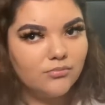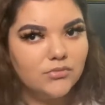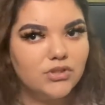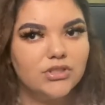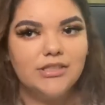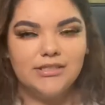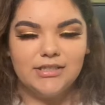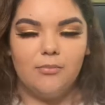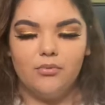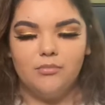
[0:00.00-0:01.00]
just an
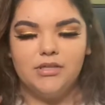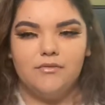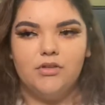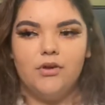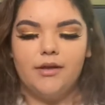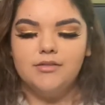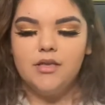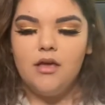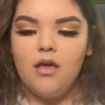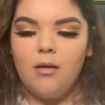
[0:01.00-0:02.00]
example I'm giving you guys.
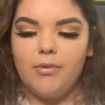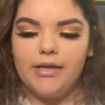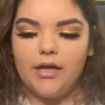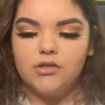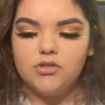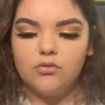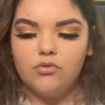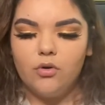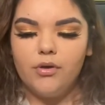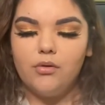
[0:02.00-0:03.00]
But yeah, so
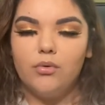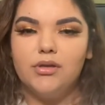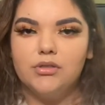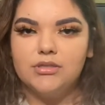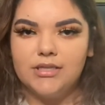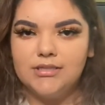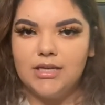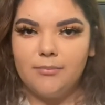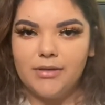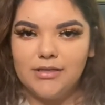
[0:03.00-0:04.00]
knowing what your skin
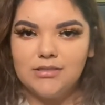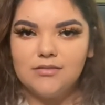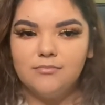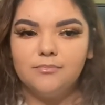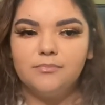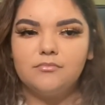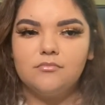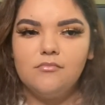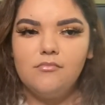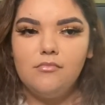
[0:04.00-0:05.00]
type is.
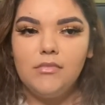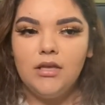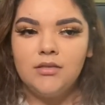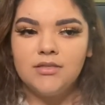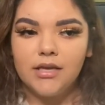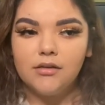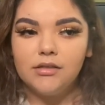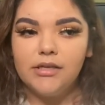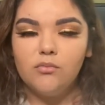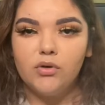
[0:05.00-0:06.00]

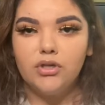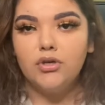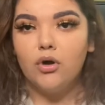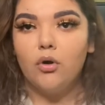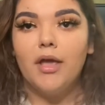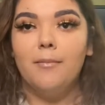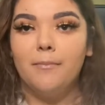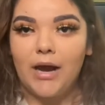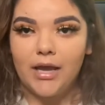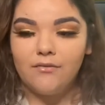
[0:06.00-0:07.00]
Secondly, when you go and
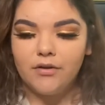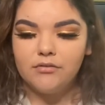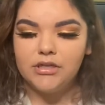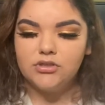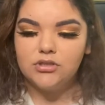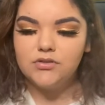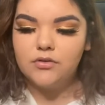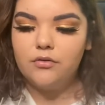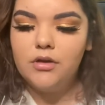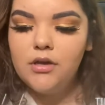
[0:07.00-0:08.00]
buy foundation,
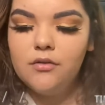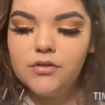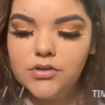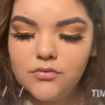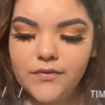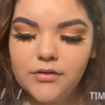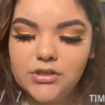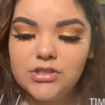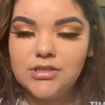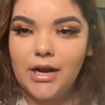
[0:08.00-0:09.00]
so the two
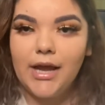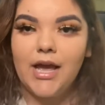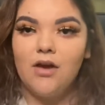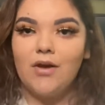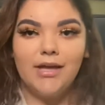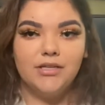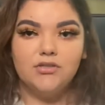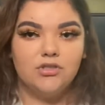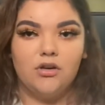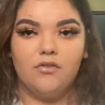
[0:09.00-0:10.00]
foundations that I have, I didn't
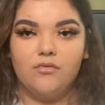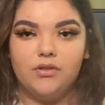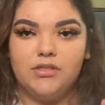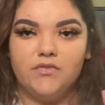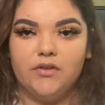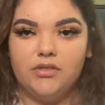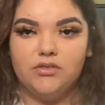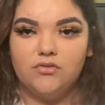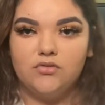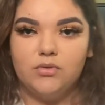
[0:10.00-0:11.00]
start off with these
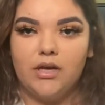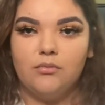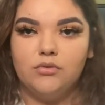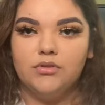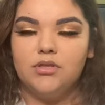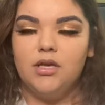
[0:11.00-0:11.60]
foundations when I was